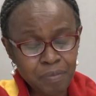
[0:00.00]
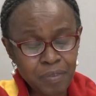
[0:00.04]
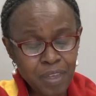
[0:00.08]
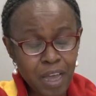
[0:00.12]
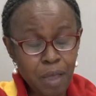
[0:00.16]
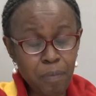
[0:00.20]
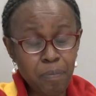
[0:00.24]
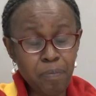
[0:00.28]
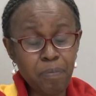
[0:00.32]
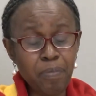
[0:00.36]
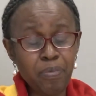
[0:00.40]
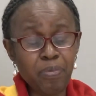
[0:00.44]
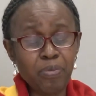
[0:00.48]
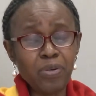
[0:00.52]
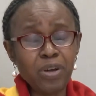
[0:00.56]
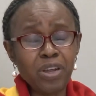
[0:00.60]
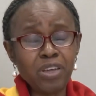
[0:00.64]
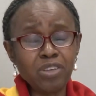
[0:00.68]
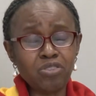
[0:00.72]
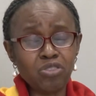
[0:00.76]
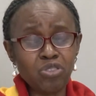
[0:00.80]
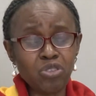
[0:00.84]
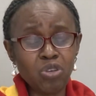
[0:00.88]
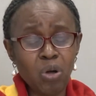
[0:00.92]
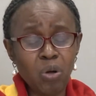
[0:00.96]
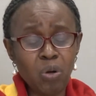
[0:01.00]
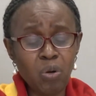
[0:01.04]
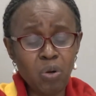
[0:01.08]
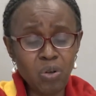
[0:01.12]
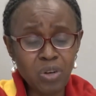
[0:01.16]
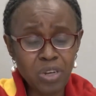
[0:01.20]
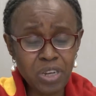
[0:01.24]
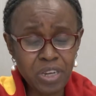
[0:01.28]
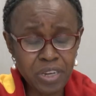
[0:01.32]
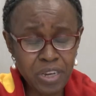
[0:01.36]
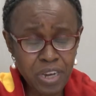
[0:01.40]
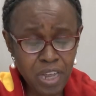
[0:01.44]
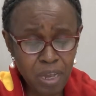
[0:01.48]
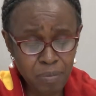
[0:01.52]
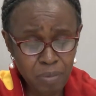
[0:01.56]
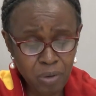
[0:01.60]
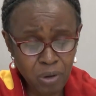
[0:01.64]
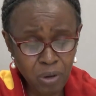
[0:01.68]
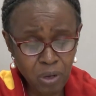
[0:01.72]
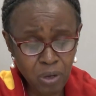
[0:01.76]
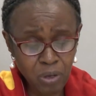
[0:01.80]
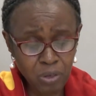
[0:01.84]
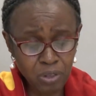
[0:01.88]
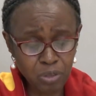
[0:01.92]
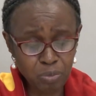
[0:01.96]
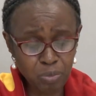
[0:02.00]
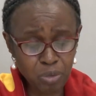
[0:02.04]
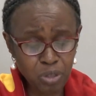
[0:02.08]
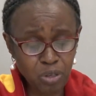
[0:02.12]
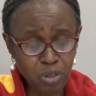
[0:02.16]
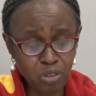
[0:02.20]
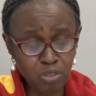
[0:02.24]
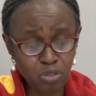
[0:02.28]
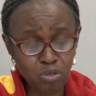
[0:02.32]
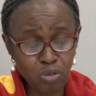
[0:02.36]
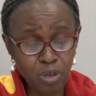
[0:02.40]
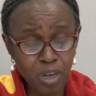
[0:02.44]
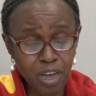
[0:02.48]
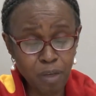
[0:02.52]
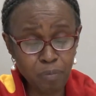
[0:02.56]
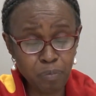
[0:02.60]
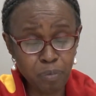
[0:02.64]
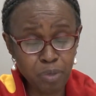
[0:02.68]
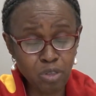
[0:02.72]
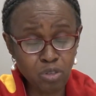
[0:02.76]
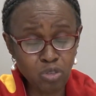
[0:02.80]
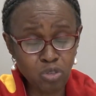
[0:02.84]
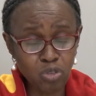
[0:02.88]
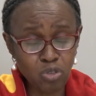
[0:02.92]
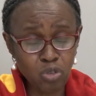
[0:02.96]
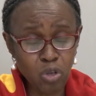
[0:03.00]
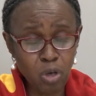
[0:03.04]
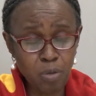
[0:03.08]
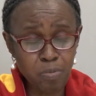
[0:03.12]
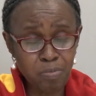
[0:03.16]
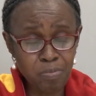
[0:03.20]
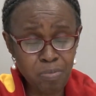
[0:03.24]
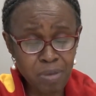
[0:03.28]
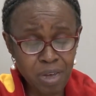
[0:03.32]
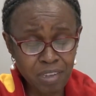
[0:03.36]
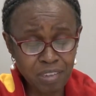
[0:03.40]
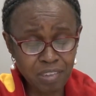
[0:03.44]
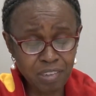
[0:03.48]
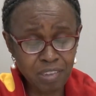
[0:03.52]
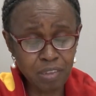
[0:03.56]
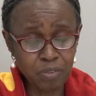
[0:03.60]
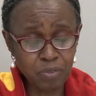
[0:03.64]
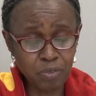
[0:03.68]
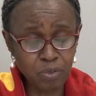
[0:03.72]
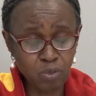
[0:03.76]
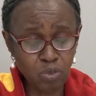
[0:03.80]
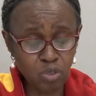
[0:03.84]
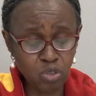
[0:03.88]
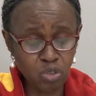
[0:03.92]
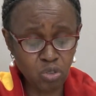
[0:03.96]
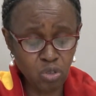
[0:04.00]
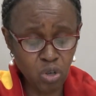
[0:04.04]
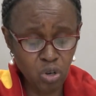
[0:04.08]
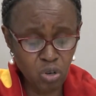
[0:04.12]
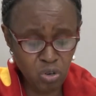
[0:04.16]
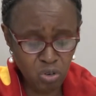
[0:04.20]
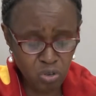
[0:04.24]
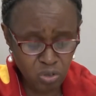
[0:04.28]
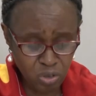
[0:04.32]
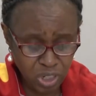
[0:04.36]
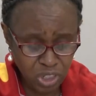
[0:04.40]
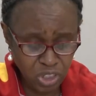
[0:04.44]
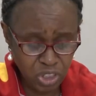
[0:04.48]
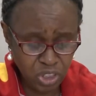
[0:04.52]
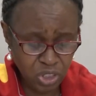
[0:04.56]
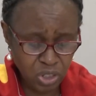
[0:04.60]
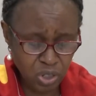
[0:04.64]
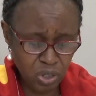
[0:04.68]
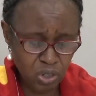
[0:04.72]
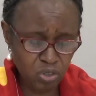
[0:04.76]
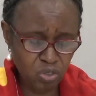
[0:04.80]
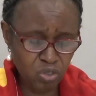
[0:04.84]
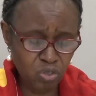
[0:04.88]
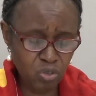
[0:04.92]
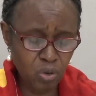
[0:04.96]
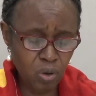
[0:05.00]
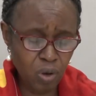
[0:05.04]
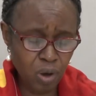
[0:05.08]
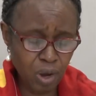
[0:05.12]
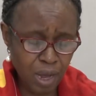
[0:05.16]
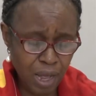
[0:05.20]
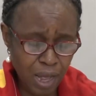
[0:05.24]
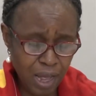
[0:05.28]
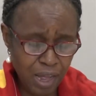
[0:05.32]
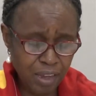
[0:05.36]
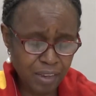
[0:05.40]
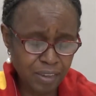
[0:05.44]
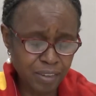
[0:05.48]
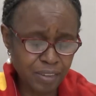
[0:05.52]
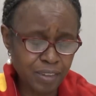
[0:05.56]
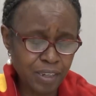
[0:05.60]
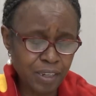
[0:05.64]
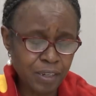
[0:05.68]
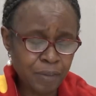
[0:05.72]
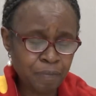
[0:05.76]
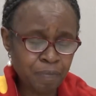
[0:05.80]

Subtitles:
I praise your holy name, Lord, because you have been so merciful, so gracious, so kind.